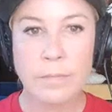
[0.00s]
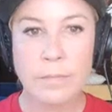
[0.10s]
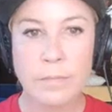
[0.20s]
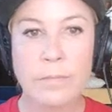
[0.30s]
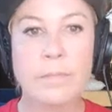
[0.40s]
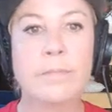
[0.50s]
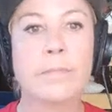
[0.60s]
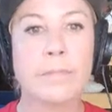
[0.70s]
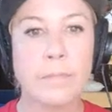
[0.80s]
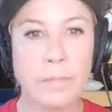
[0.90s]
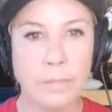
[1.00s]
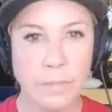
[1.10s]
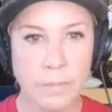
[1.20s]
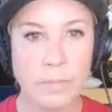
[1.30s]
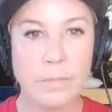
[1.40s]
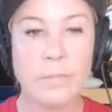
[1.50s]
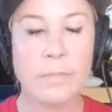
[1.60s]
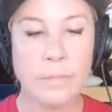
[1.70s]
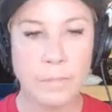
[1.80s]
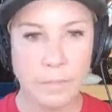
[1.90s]

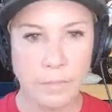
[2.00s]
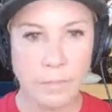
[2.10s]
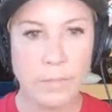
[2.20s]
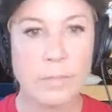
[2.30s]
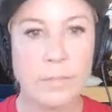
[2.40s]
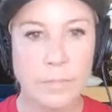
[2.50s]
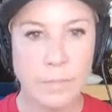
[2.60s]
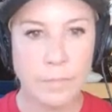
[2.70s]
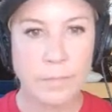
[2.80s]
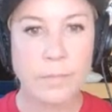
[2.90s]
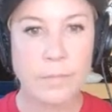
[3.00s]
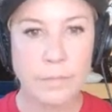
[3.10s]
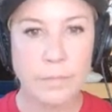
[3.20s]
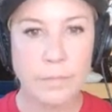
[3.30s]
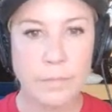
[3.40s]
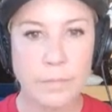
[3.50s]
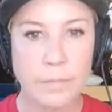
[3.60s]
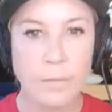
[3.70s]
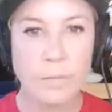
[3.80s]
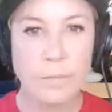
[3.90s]

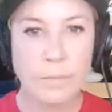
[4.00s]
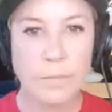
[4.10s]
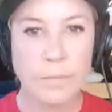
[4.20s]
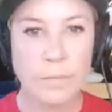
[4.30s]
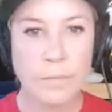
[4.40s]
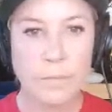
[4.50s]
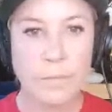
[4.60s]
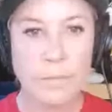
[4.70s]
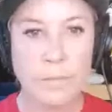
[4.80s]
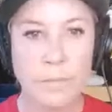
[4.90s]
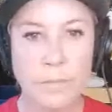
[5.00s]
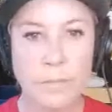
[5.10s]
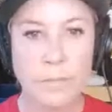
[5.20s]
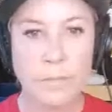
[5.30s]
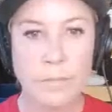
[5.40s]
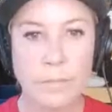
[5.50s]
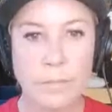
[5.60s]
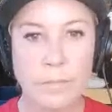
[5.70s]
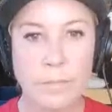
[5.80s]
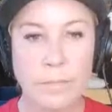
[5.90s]

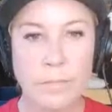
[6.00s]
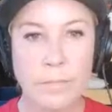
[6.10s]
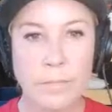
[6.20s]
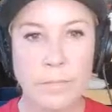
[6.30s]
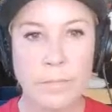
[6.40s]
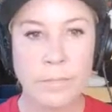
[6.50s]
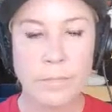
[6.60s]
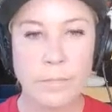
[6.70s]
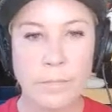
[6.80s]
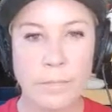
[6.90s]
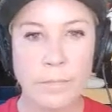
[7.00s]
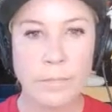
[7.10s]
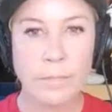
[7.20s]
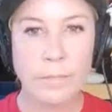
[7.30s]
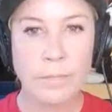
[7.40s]
This person isn't speaking.